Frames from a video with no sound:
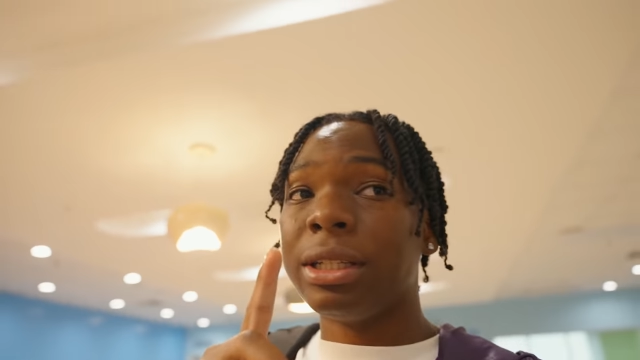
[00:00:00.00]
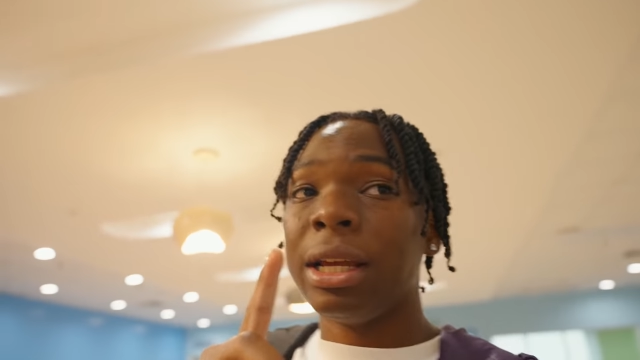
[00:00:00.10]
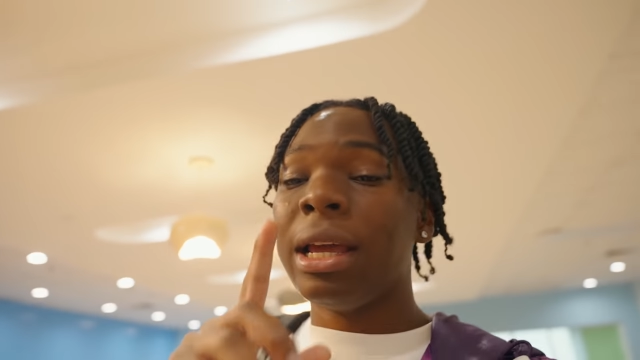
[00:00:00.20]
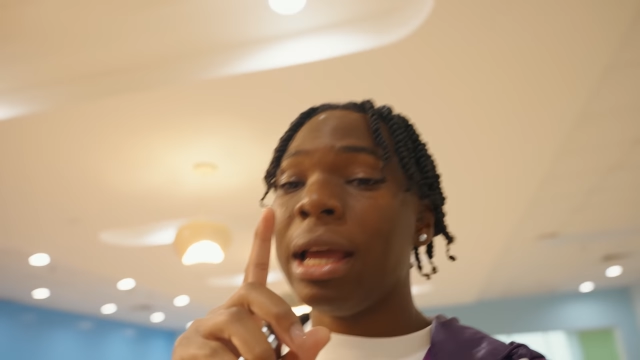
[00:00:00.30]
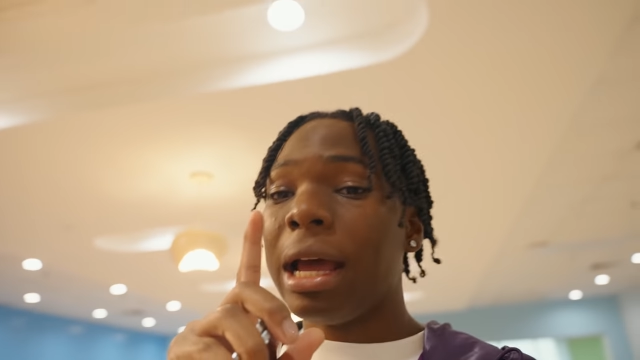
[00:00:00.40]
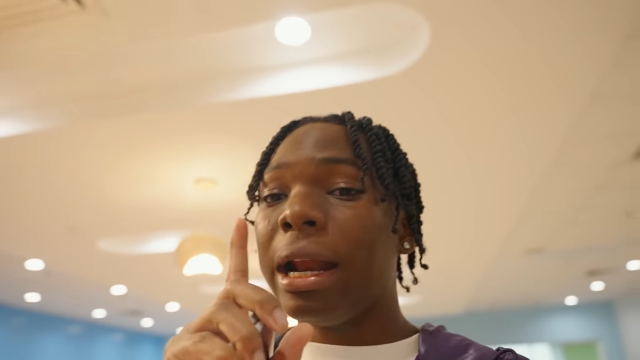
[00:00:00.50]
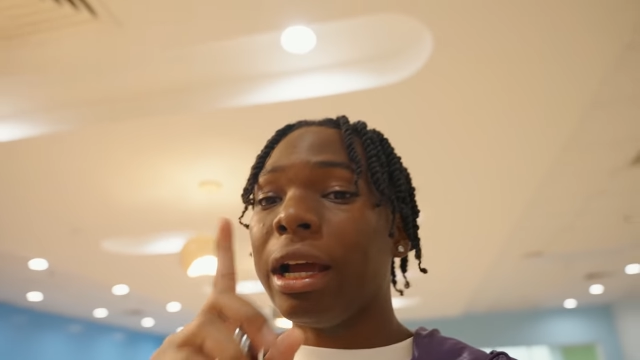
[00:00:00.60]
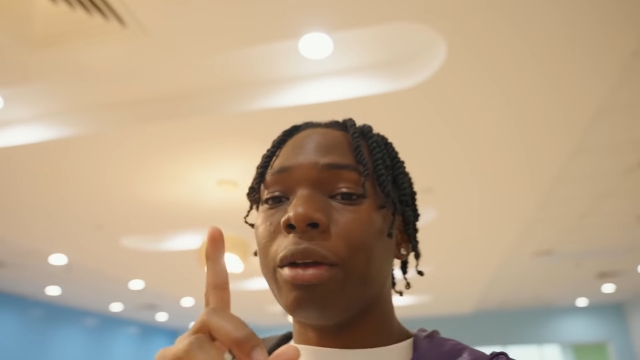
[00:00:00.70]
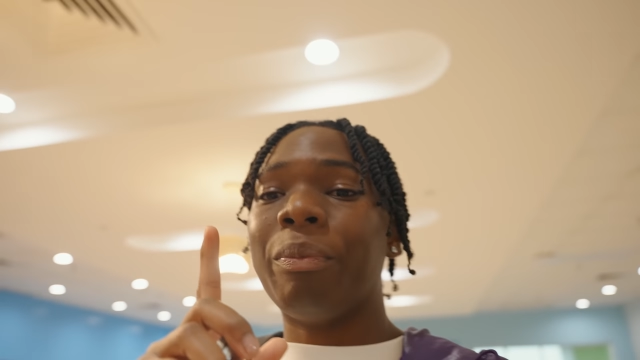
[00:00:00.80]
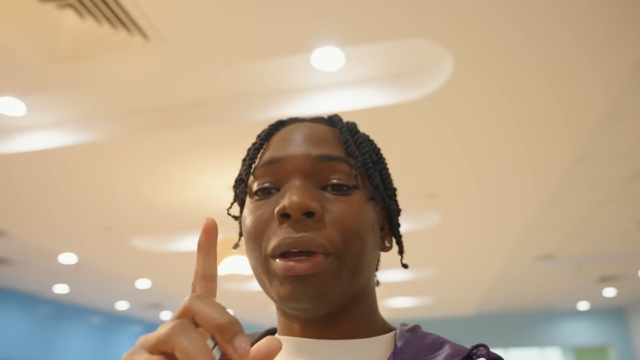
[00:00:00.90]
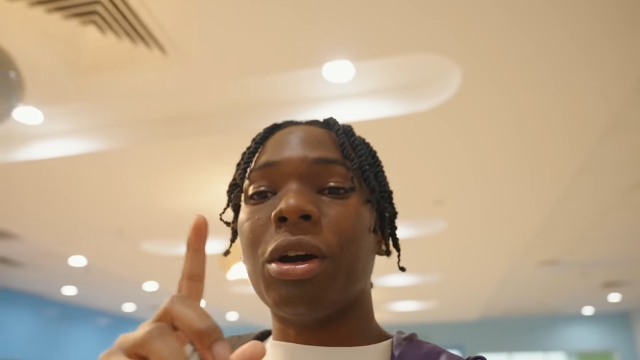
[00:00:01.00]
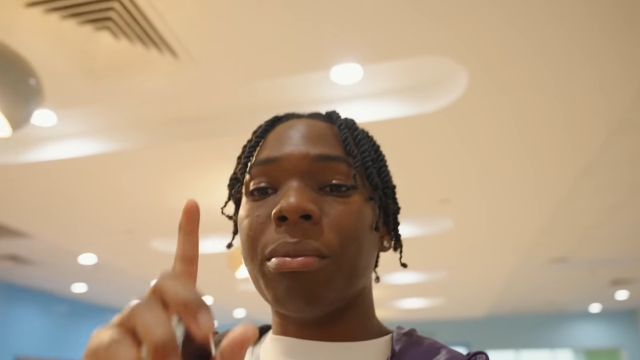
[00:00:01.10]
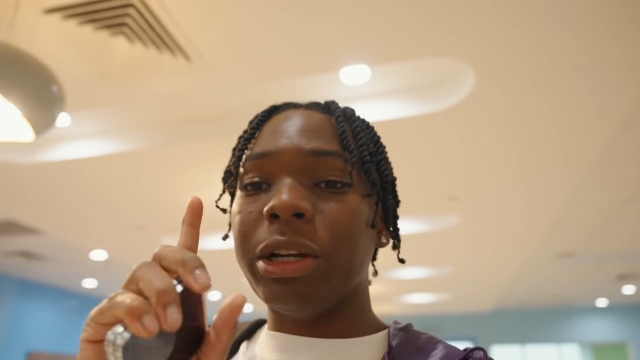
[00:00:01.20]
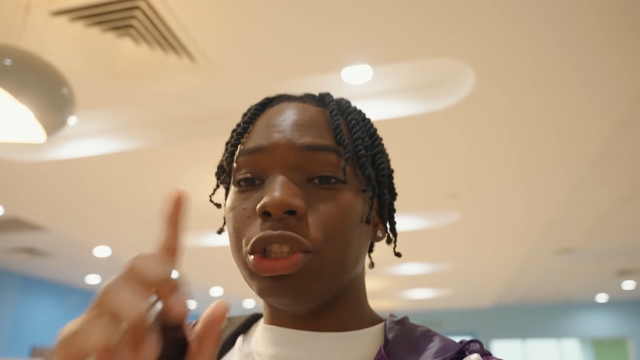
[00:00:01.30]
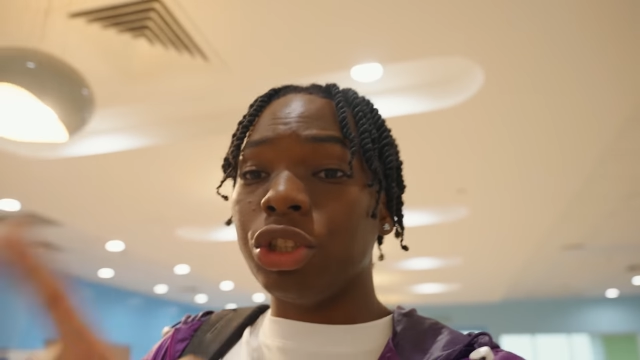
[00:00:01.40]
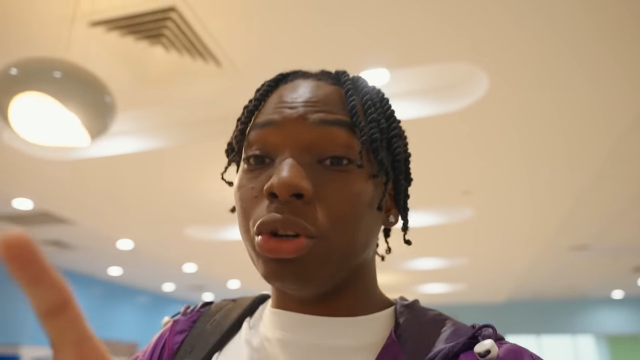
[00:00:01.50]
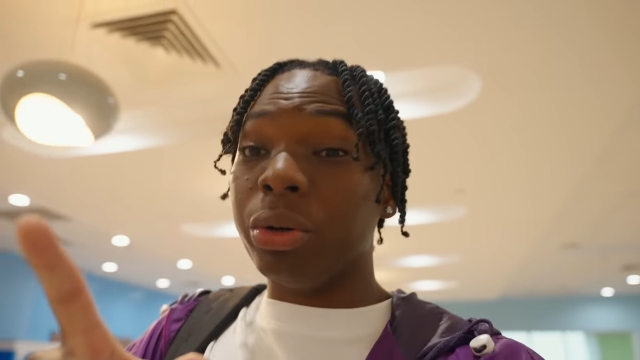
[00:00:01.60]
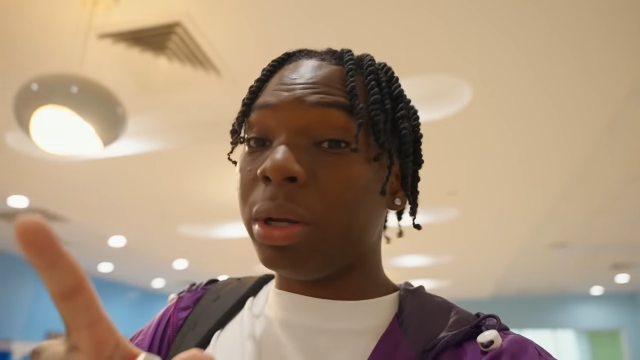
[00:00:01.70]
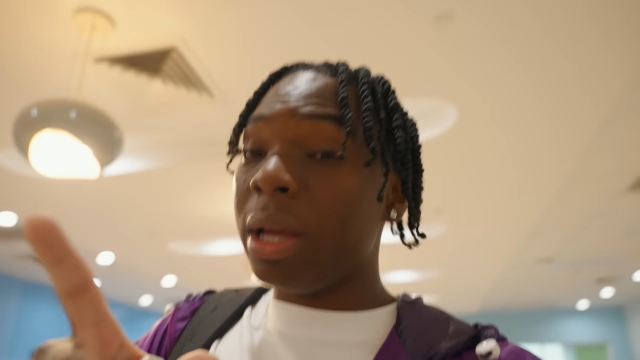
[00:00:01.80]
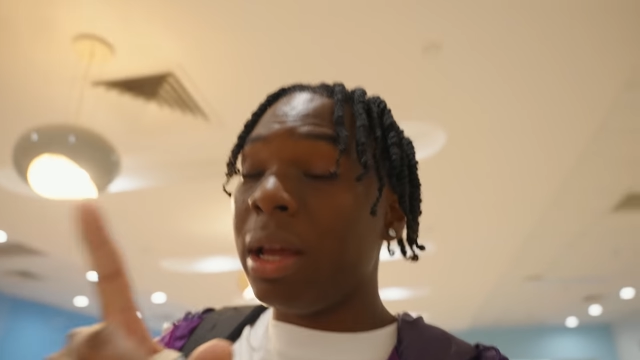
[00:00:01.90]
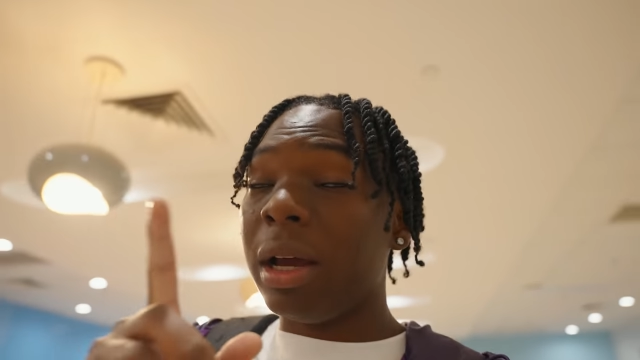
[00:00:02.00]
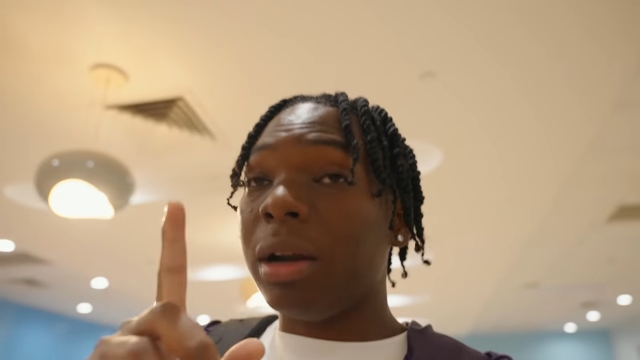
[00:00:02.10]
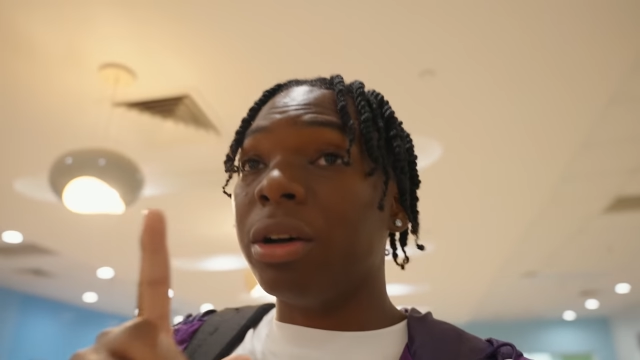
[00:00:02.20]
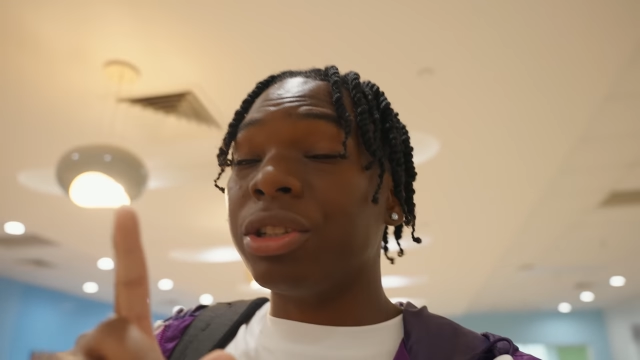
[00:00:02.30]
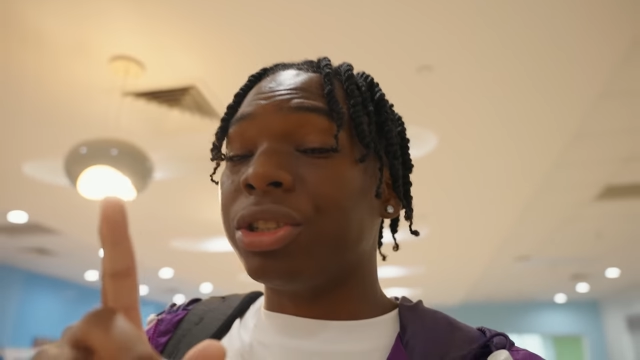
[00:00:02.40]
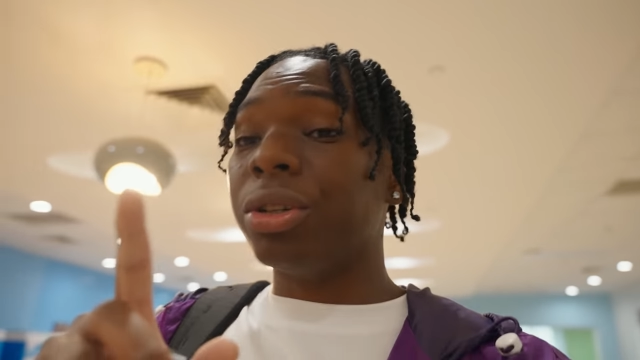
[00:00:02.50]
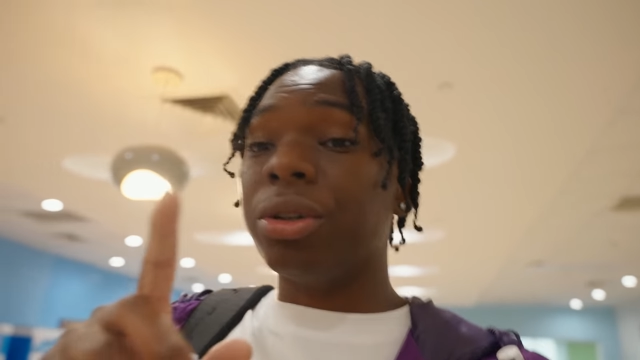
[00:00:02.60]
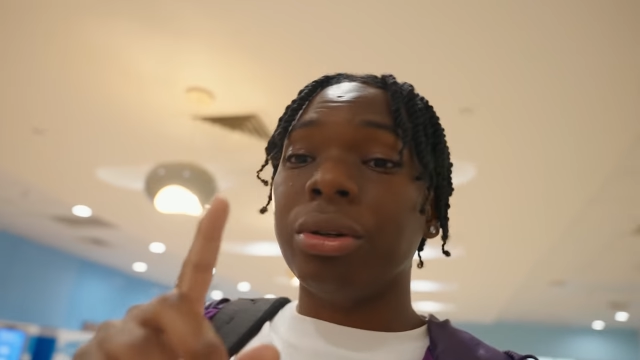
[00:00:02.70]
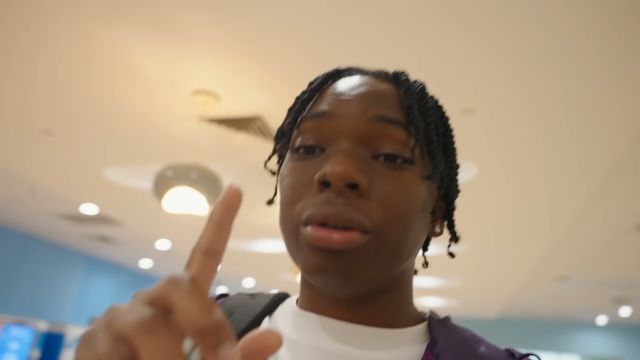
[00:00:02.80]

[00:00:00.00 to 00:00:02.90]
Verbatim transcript: and I could pick up my drone and also